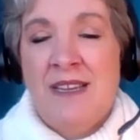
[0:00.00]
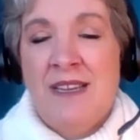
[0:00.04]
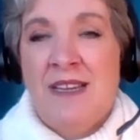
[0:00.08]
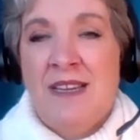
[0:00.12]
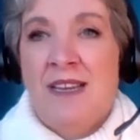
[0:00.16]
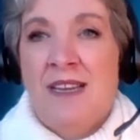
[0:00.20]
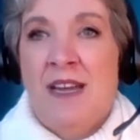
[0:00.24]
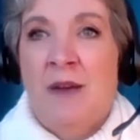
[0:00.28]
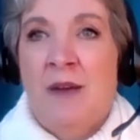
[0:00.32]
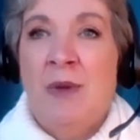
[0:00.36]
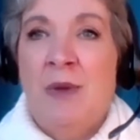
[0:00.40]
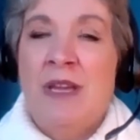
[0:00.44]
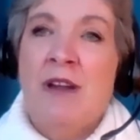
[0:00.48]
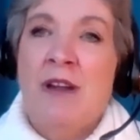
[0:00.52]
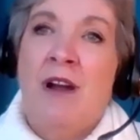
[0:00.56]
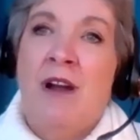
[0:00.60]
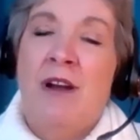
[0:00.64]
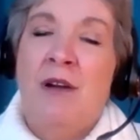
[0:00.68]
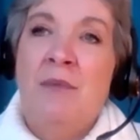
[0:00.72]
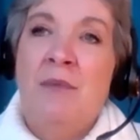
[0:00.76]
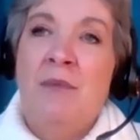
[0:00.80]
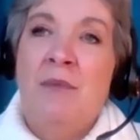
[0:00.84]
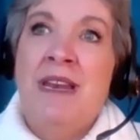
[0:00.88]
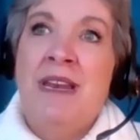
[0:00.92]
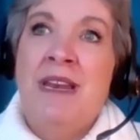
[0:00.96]
And we
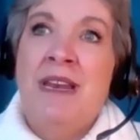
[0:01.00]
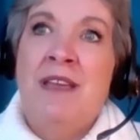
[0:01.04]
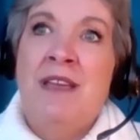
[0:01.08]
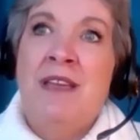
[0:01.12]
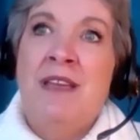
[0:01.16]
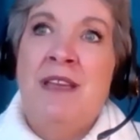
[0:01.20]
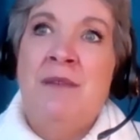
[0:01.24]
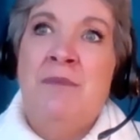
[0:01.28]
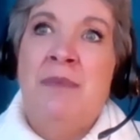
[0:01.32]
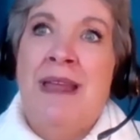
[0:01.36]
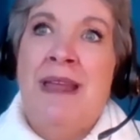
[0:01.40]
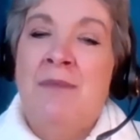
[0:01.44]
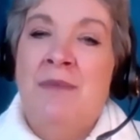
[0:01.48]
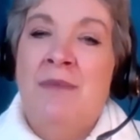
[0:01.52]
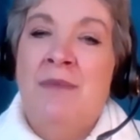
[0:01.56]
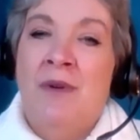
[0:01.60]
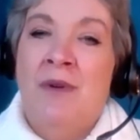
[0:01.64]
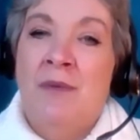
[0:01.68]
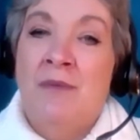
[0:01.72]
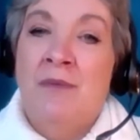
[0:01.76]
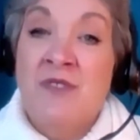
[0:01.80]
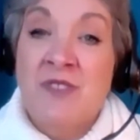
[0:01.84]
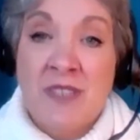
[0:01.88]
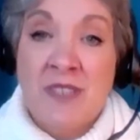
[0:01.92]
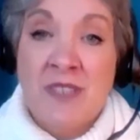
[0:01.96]
can't lay blame
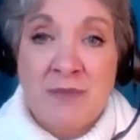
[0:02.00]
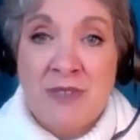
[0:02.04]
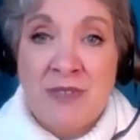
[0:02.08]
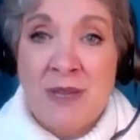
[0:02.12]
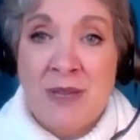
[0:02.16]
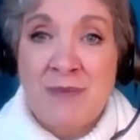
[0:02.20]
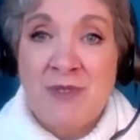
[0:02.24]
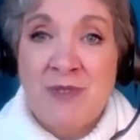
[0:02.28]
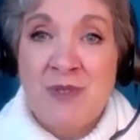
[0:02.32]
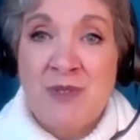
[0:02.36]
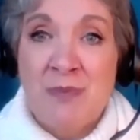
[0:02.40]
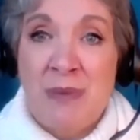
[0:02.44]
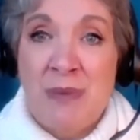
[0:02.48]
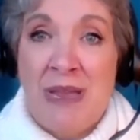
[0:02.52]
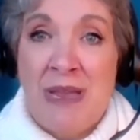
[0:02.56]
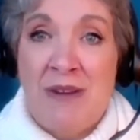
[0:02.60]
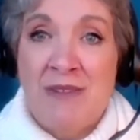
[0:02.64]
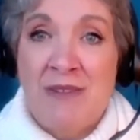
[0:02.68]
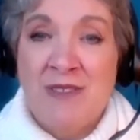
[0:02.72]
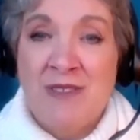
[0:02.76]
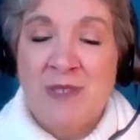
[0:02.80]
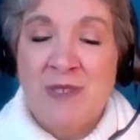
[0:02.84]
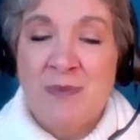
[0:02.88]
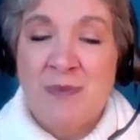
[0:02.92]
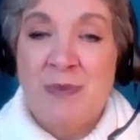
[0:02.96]
on sometimes the
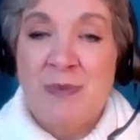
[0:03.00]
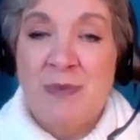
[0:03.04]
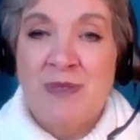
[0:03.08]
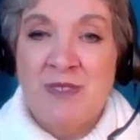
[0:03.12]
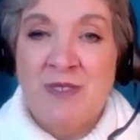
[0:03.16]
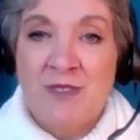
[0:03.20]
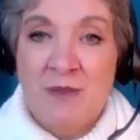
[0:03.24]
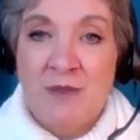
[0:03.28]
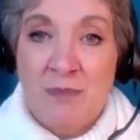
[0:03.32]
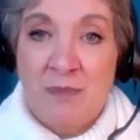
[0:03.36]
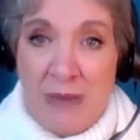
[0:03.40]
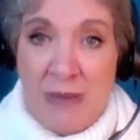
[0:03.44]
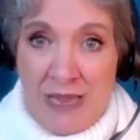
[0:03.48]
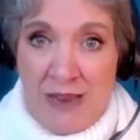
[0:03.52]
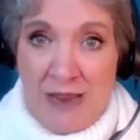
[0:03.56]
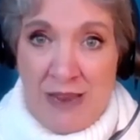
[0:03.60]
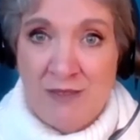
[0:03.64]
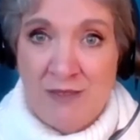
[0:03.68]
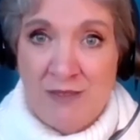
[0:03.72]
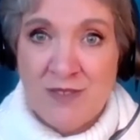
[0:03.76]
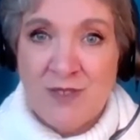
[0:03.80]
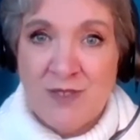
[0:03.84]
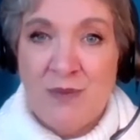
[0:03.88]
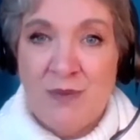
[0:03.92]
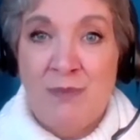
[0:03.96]
parents, because the
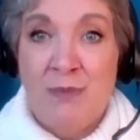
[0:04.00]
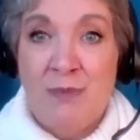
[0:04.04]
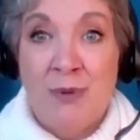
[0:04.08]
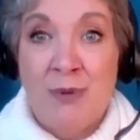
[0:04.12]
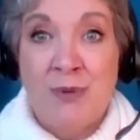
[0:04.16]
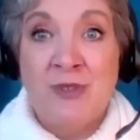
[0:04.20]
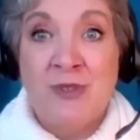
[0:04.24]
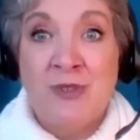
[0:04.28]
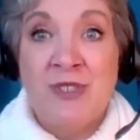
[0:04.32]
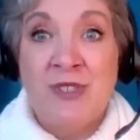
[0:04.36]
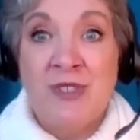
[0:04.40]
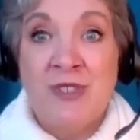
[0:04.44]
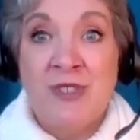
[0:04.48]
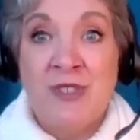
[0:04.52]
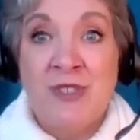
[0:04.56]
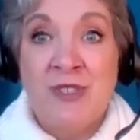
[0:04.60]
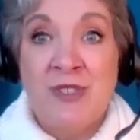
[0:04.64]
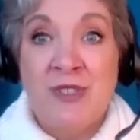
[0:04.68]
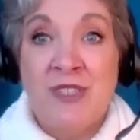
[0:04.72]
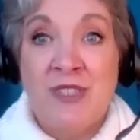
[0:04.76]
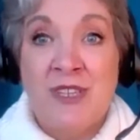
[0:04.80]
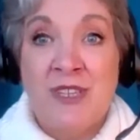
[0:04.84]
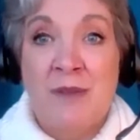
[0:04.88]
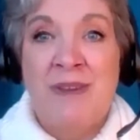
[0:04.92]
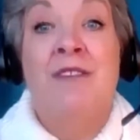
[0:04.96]
parents are brought up in
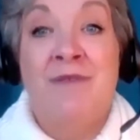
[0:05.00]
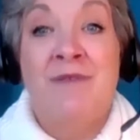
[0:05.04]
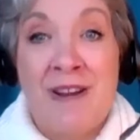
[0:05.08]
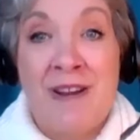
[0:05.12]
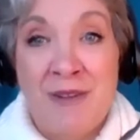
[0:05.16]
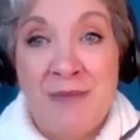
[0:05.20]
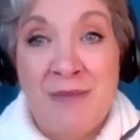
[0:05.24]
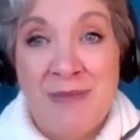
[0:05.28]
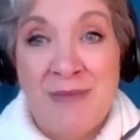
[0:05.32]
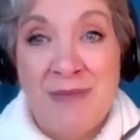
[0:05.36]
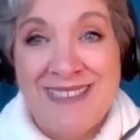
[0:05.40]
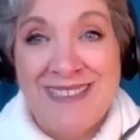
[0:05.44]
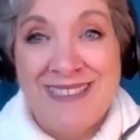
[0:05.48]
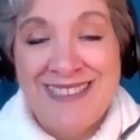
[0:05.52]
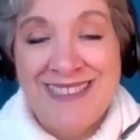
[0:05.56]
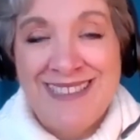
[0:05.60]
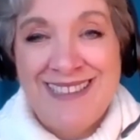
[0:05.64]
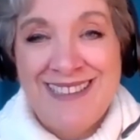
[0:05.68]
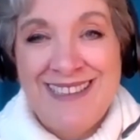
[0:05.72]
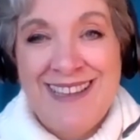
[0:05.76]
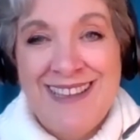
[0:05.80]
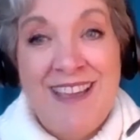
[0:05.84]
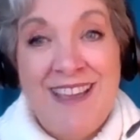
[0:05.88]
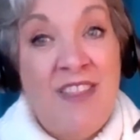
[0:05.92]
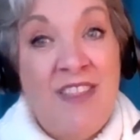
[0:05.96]
their environment.
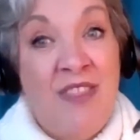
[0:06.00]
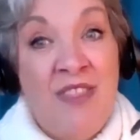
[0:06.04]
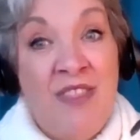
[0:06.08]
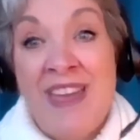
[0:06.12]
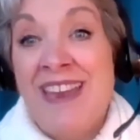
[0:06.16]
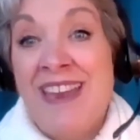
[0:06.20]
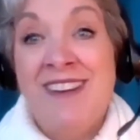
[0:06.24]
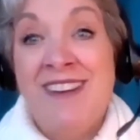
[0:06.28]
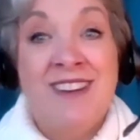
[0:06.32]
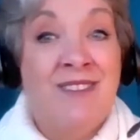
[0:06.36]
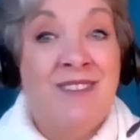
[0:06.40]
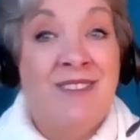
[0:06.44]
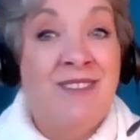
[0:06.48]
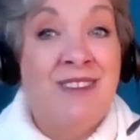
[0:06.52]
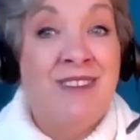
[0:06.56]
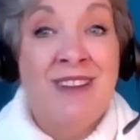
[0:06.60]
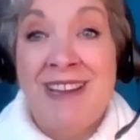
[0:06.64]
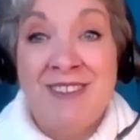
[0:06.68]
They don't know how